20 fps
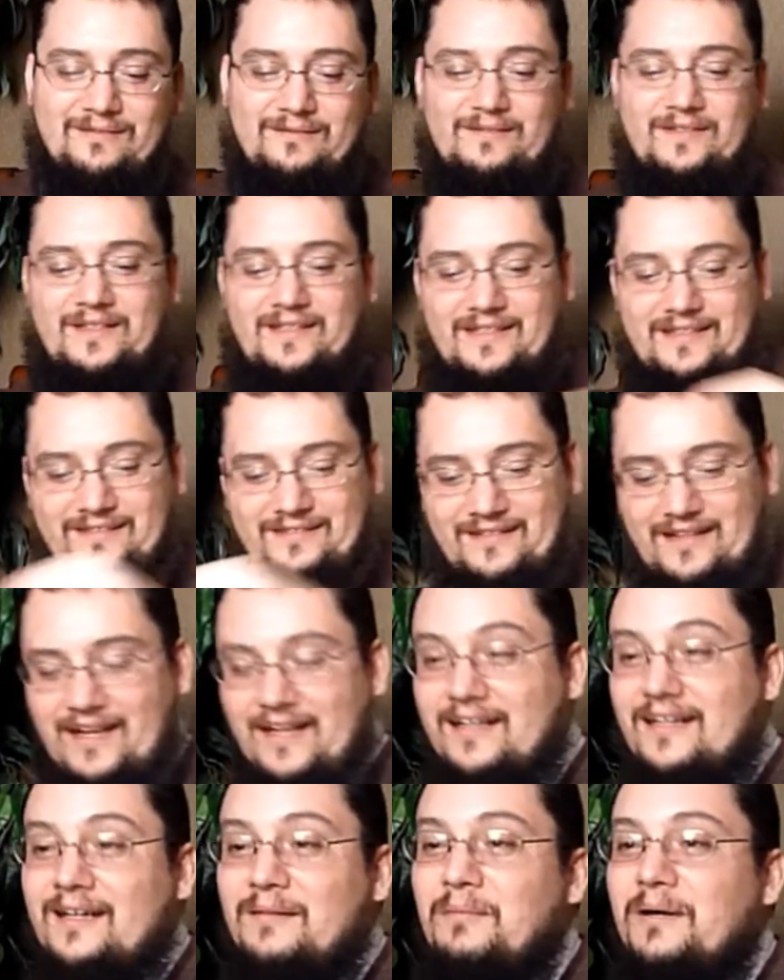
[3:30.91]
Very
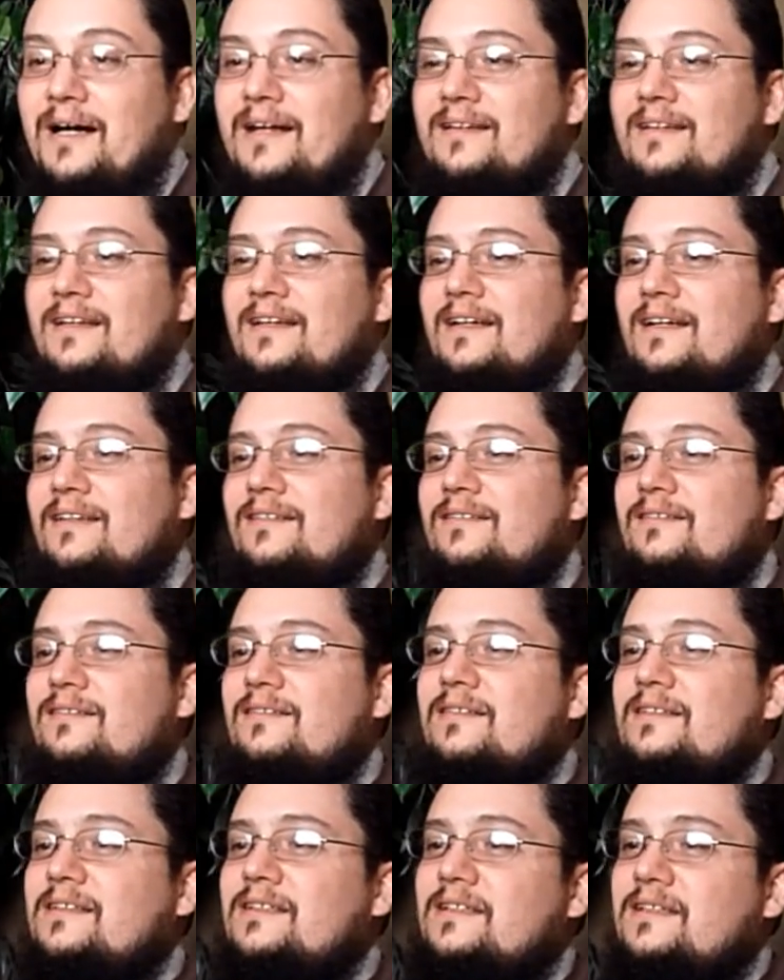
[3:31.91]
excited about
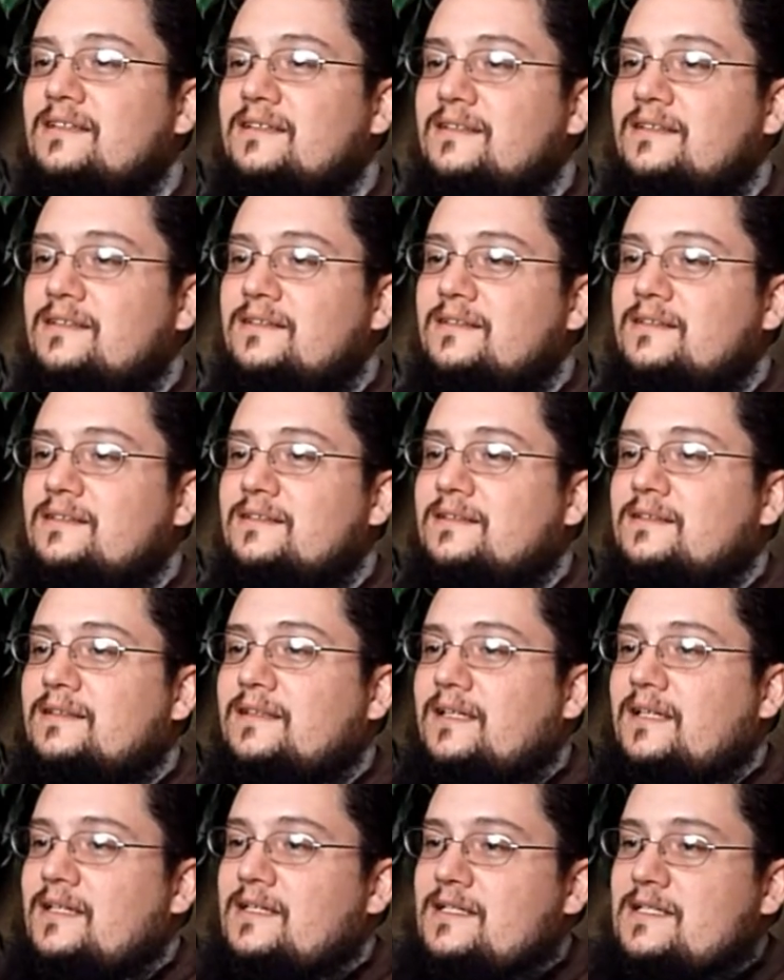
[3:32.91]
this.
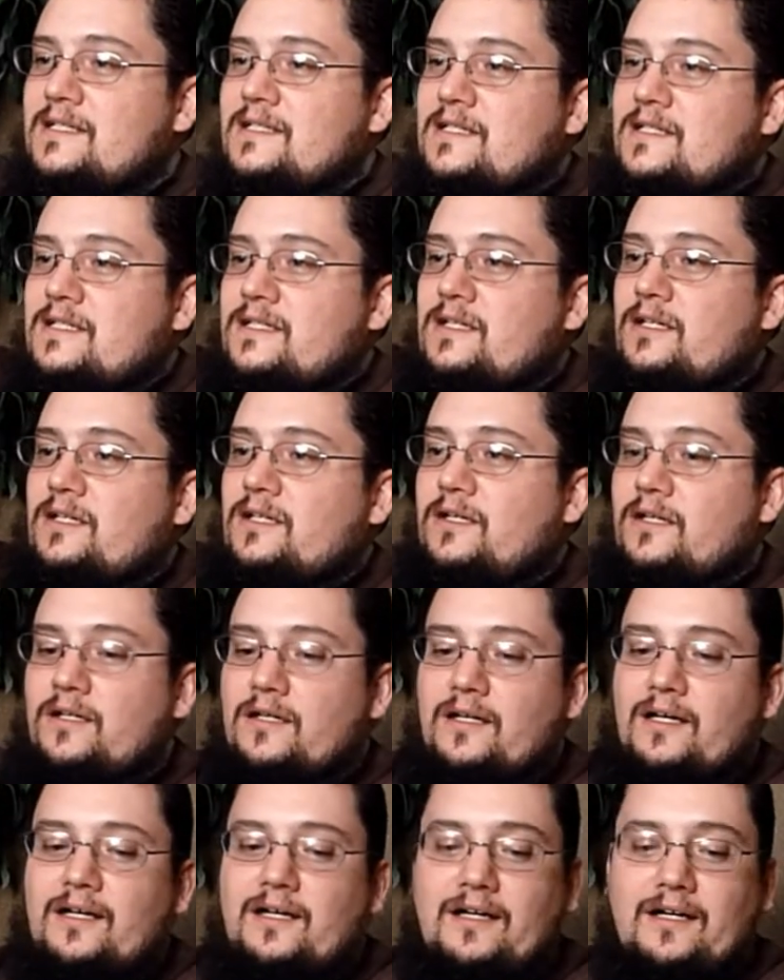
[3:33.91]

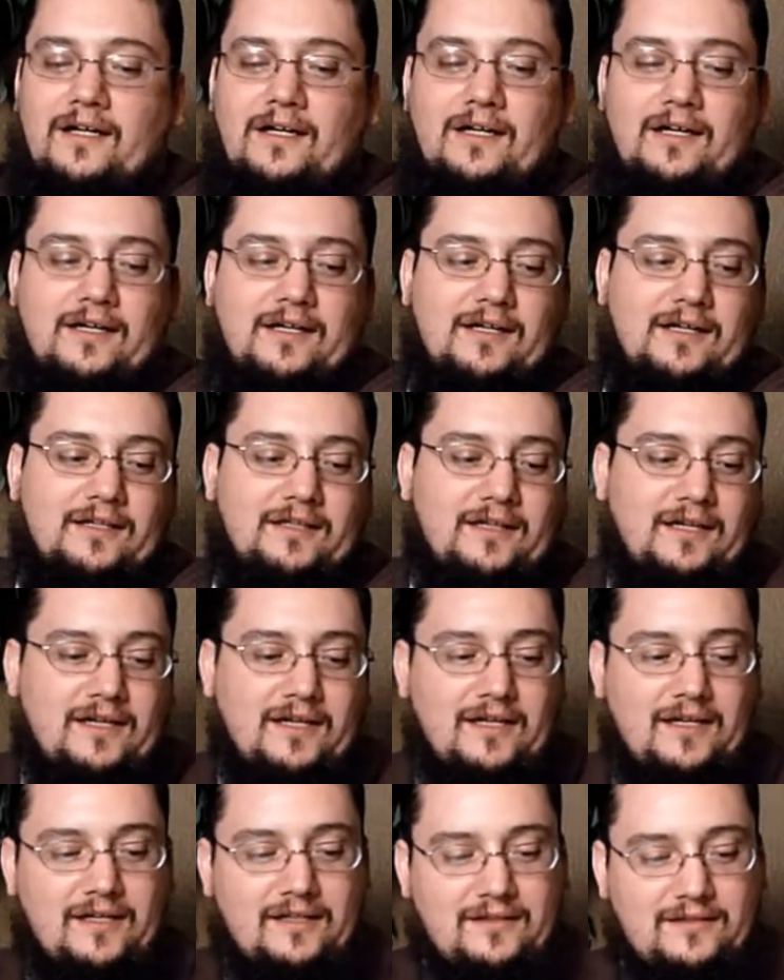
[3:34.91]

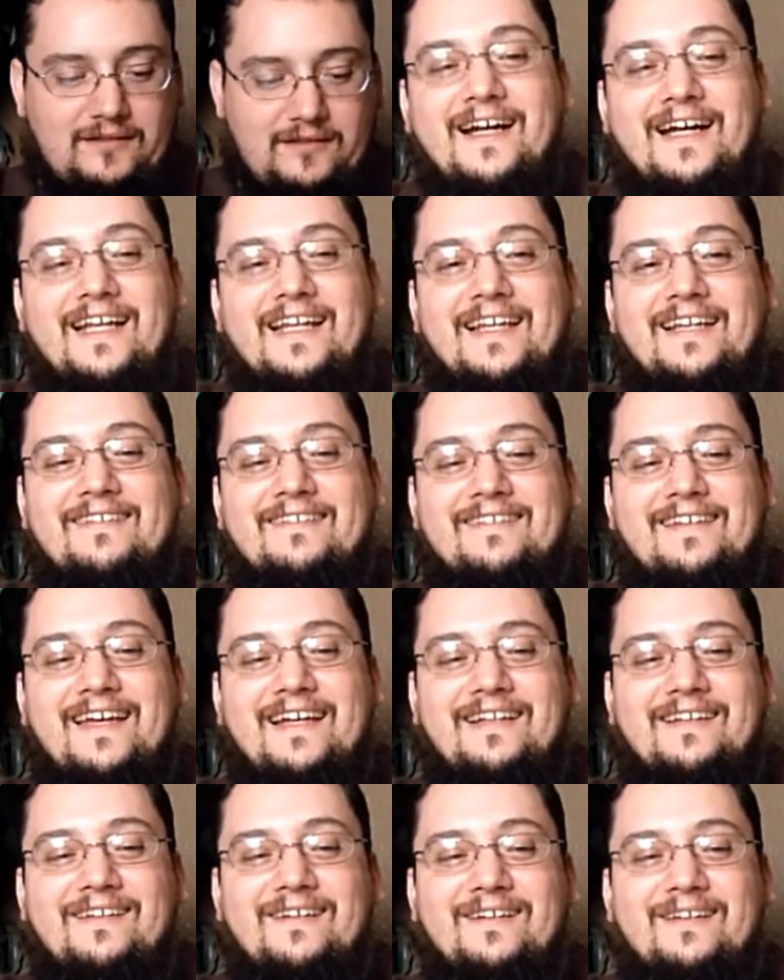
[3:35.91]
Yes. All right, let's
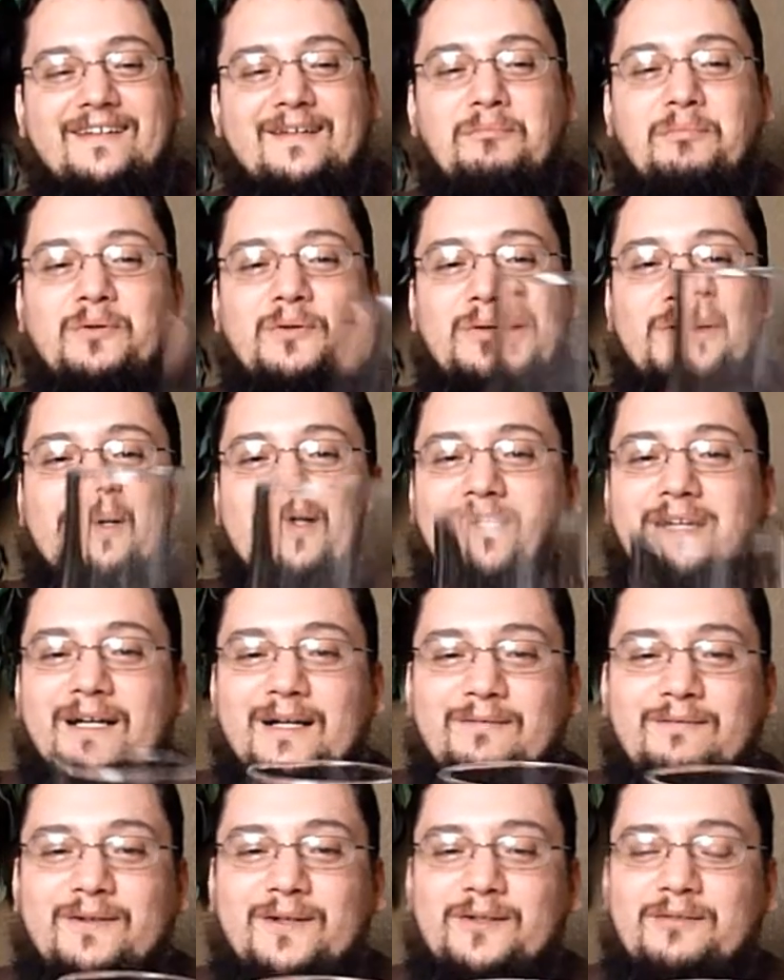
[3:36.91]
take a look at the pour
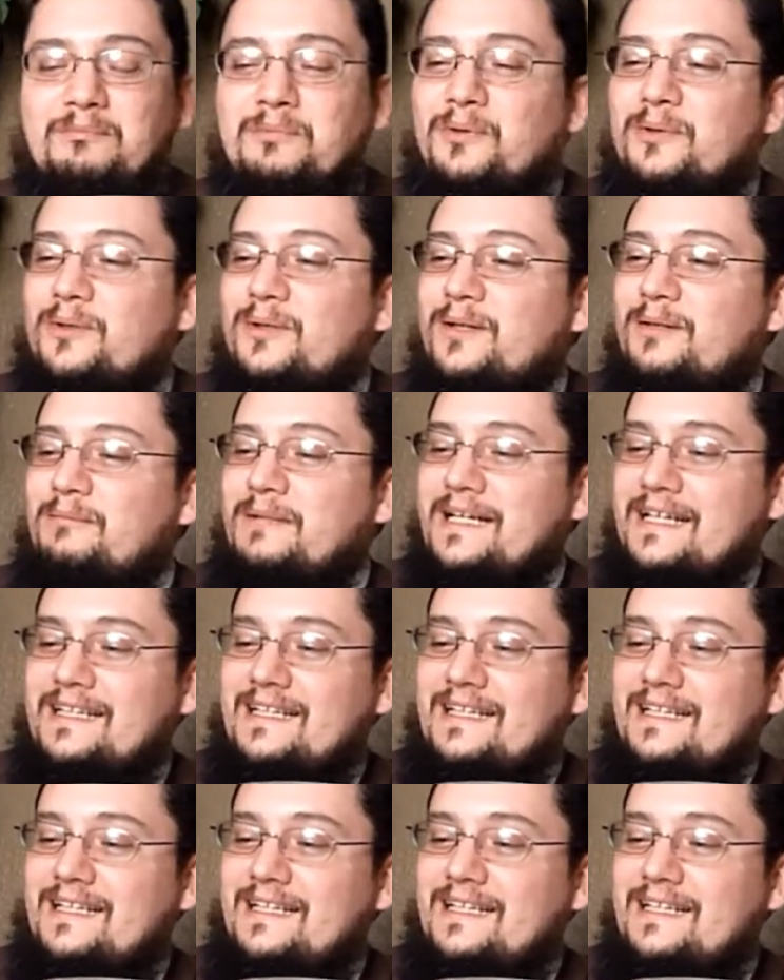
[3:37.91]
here. First pour in my